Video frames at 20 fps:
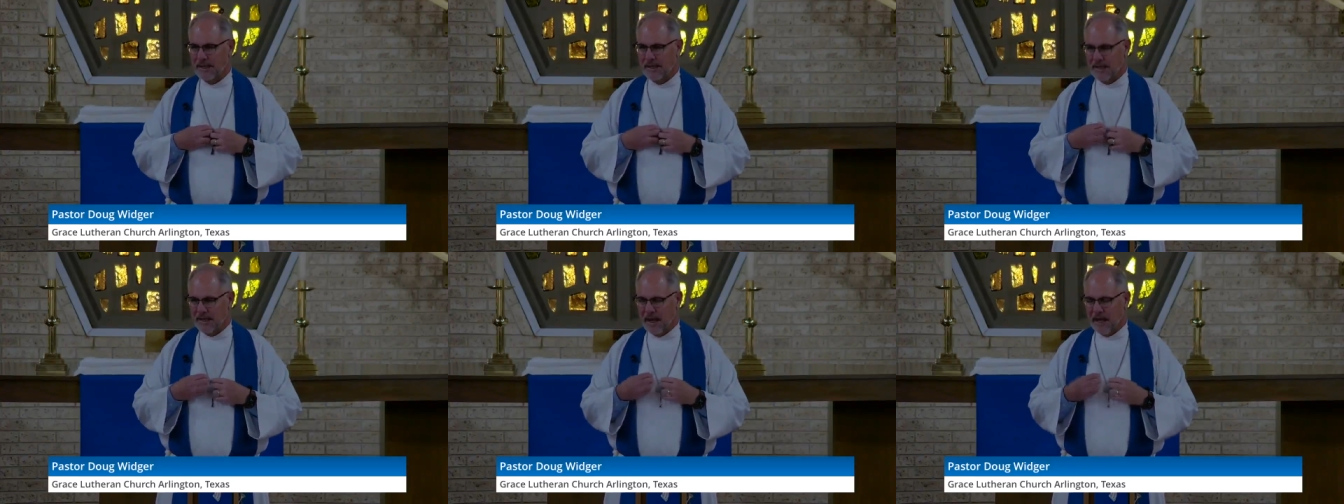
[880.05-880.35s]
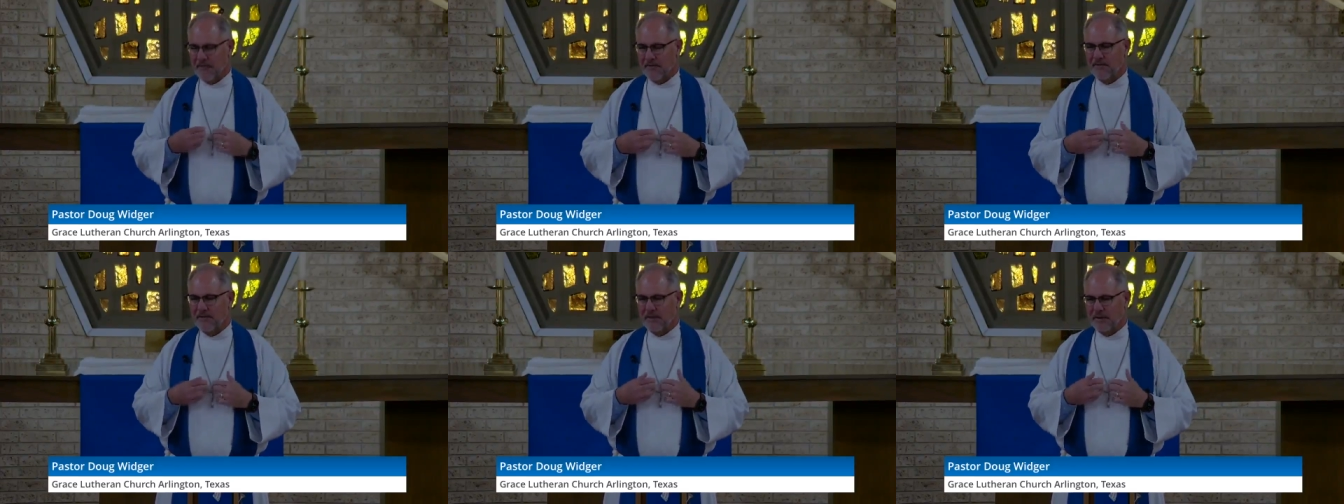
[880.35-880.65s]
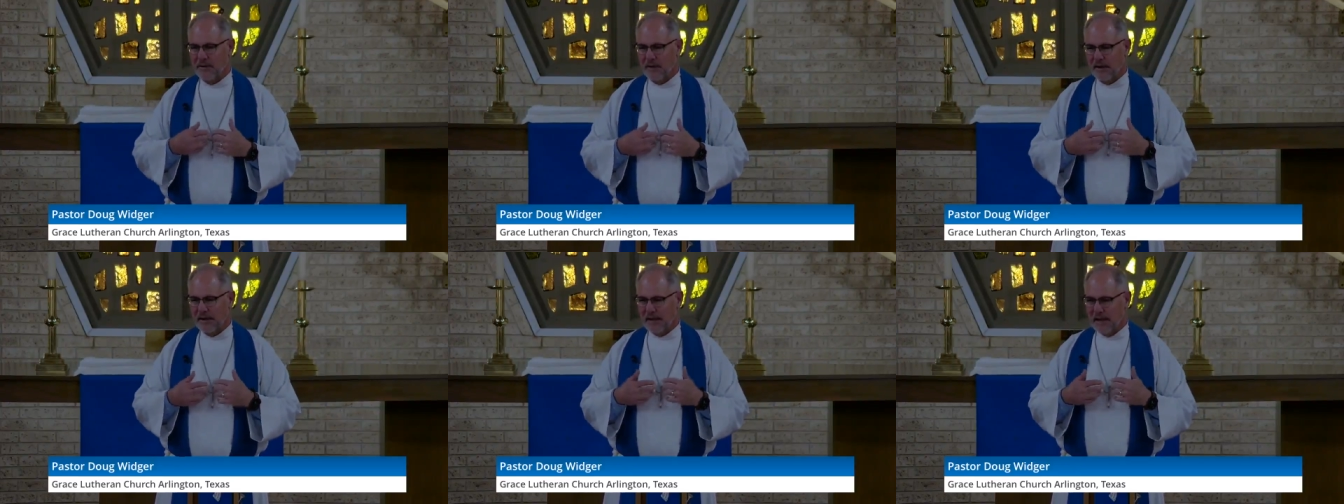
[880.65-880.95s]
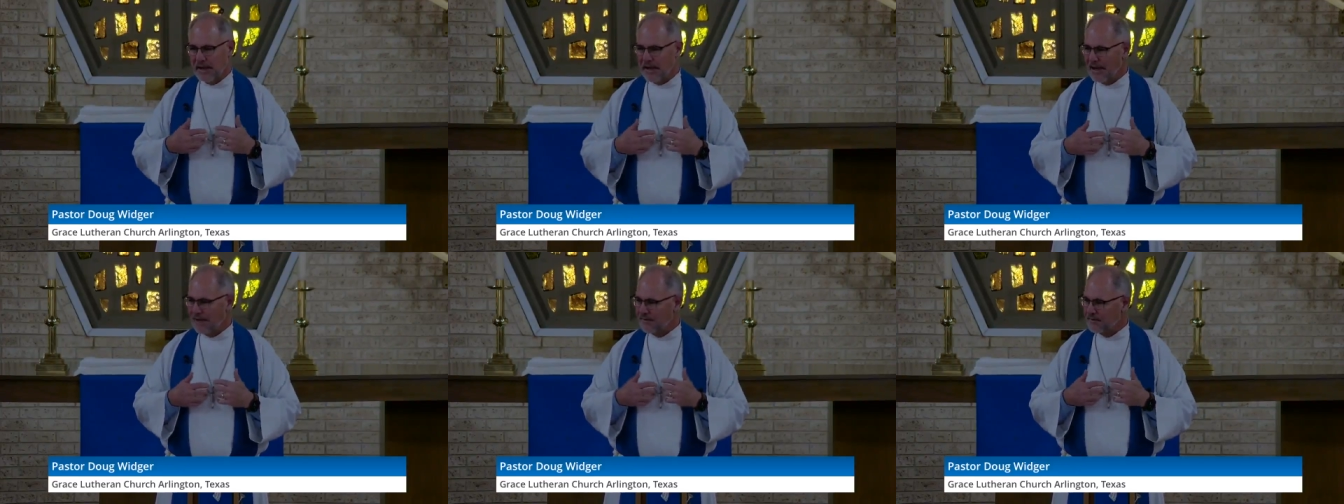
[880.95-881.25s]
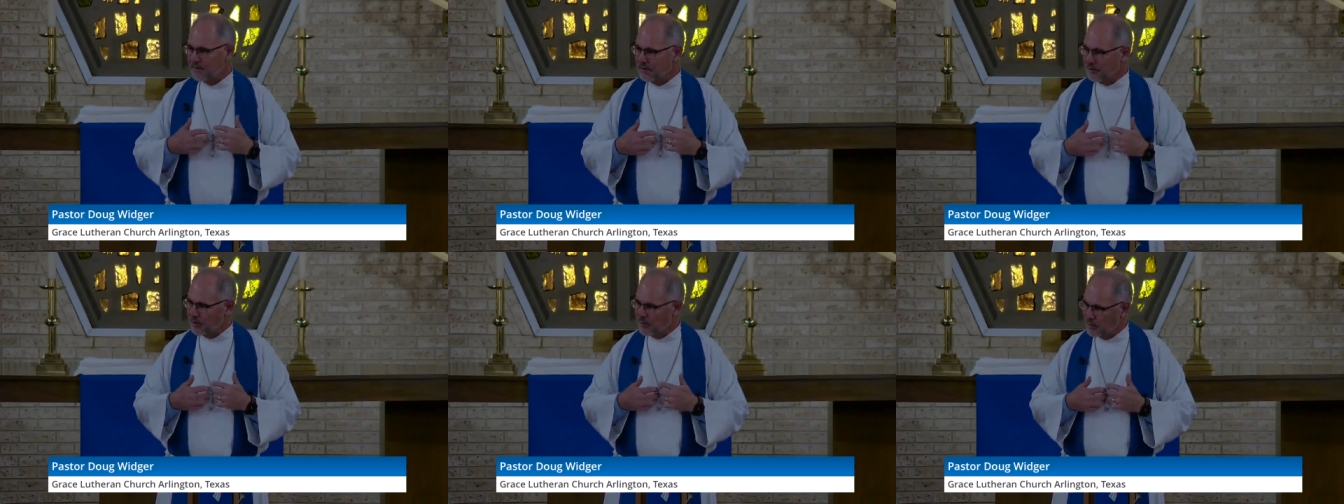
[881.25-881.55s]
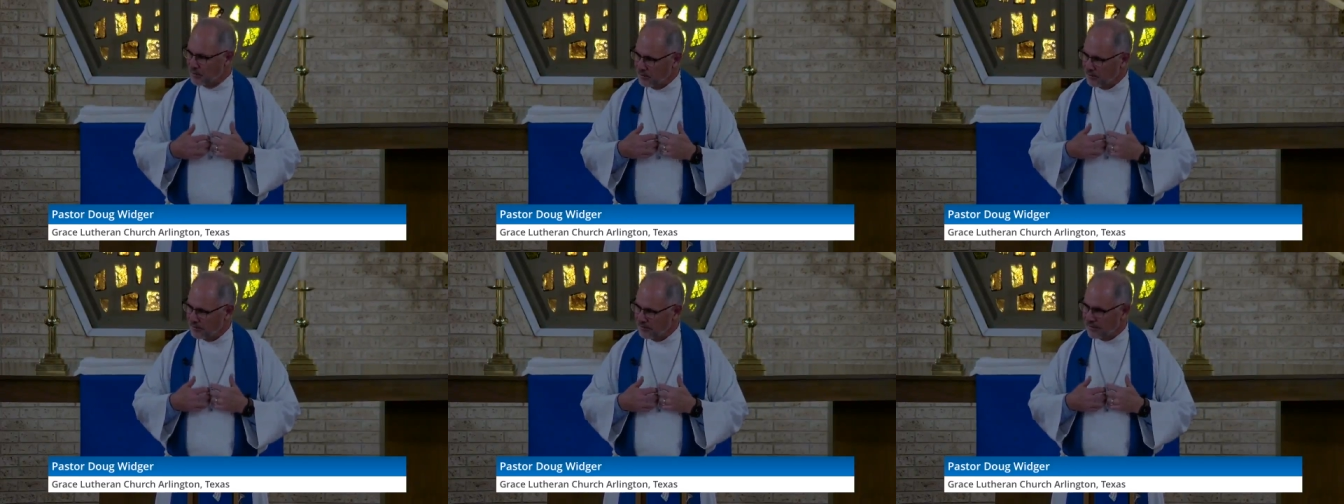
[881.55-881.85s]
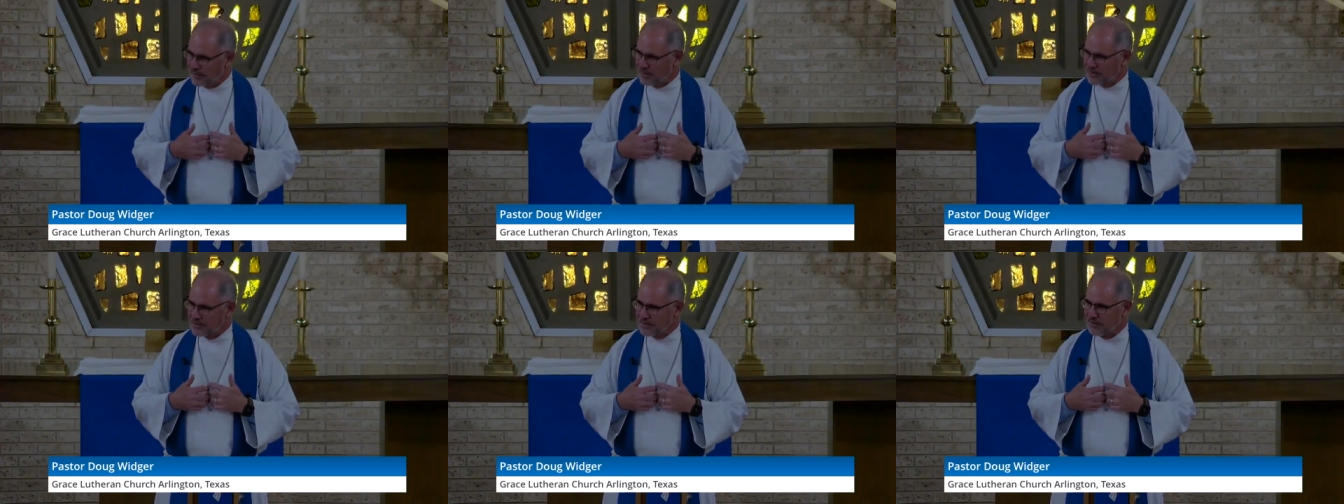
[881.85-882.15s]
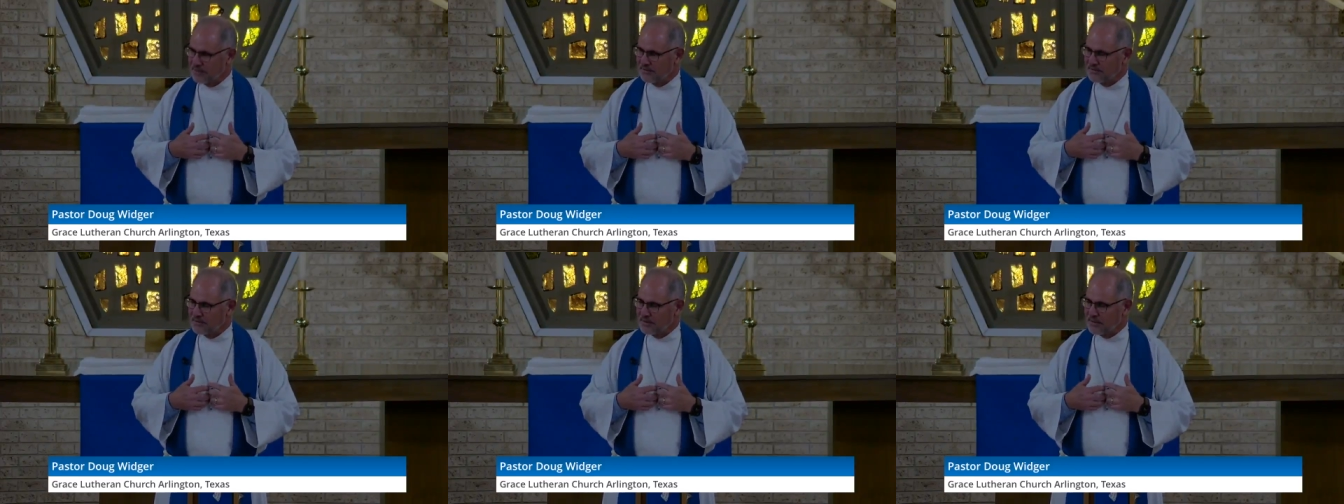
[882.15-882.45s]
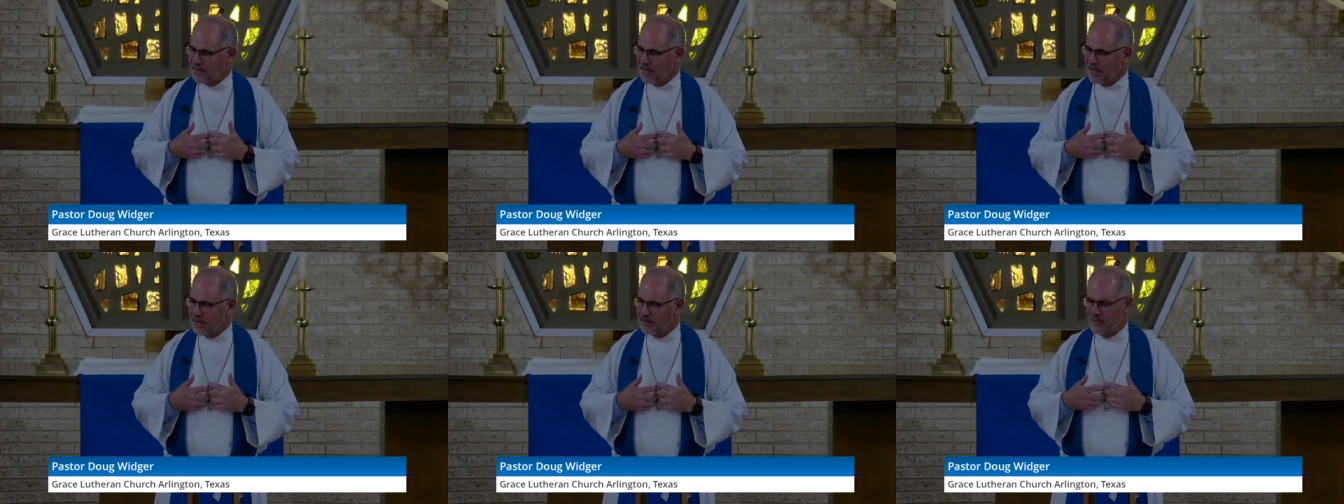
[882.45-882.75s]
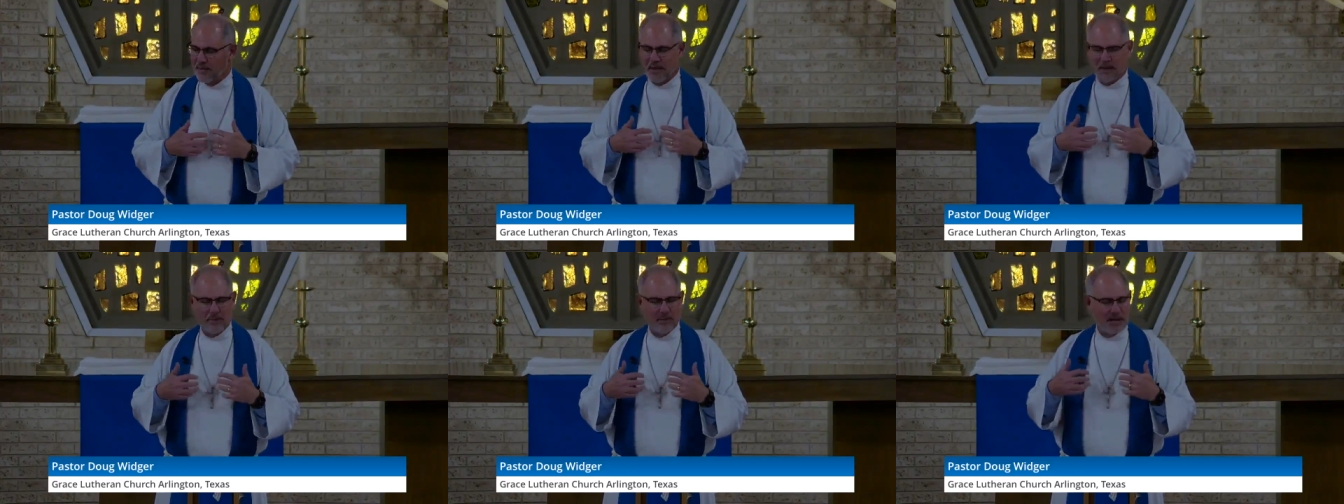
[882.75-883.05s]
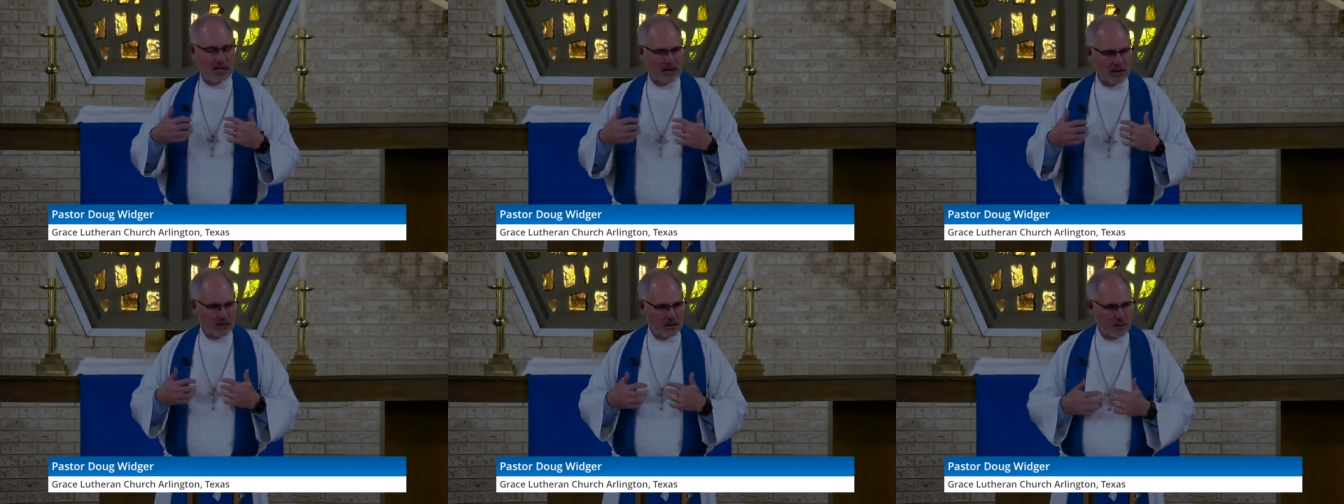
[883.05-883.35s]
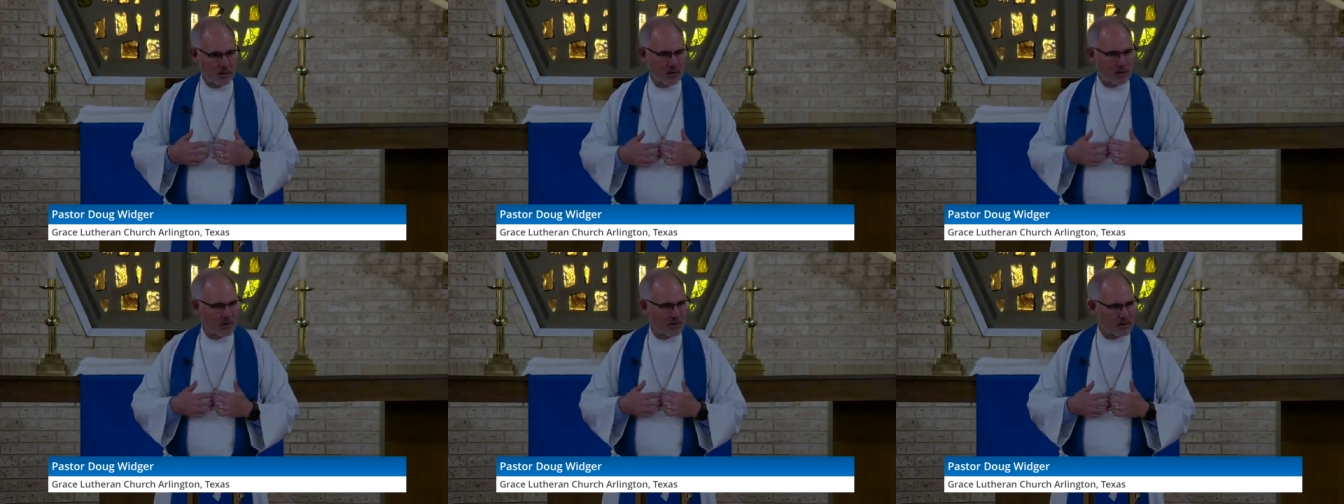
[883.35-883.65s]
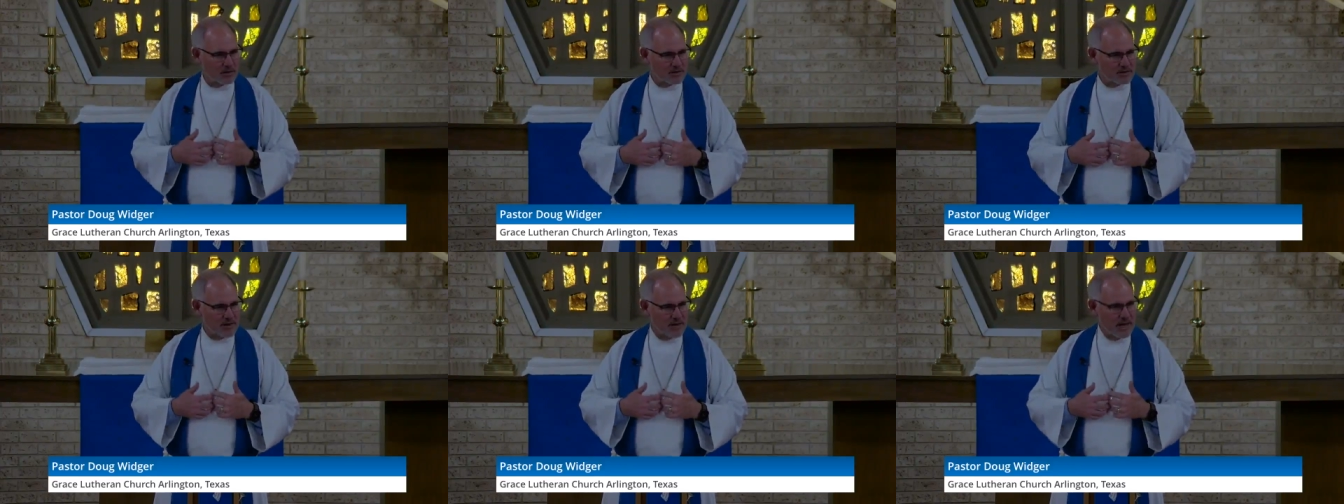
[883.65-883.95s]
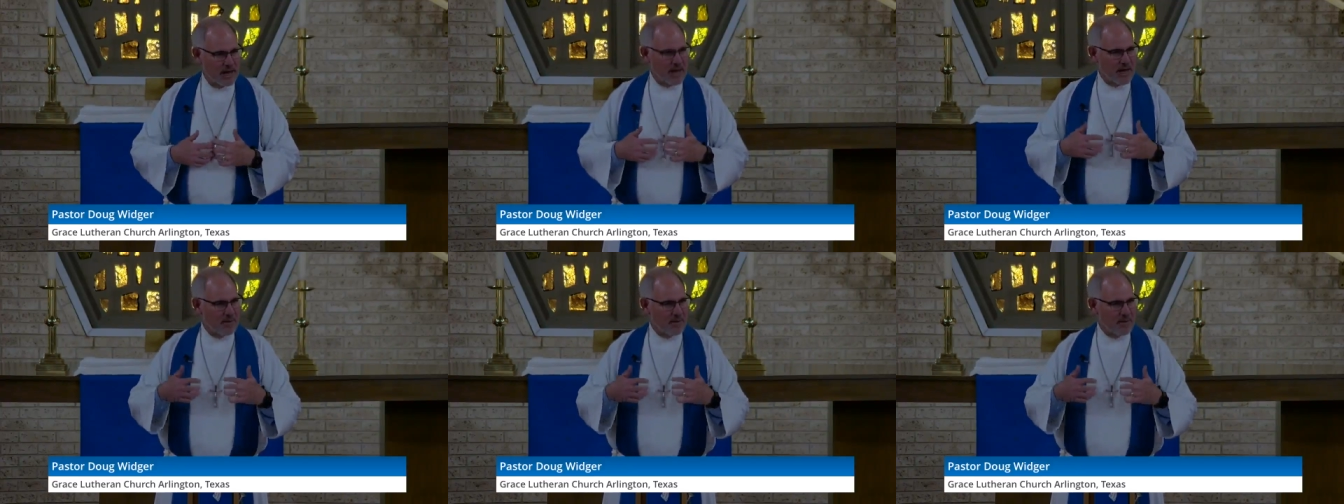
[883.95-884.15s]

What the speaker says: and not feel like I have to prove myself to God by my good works.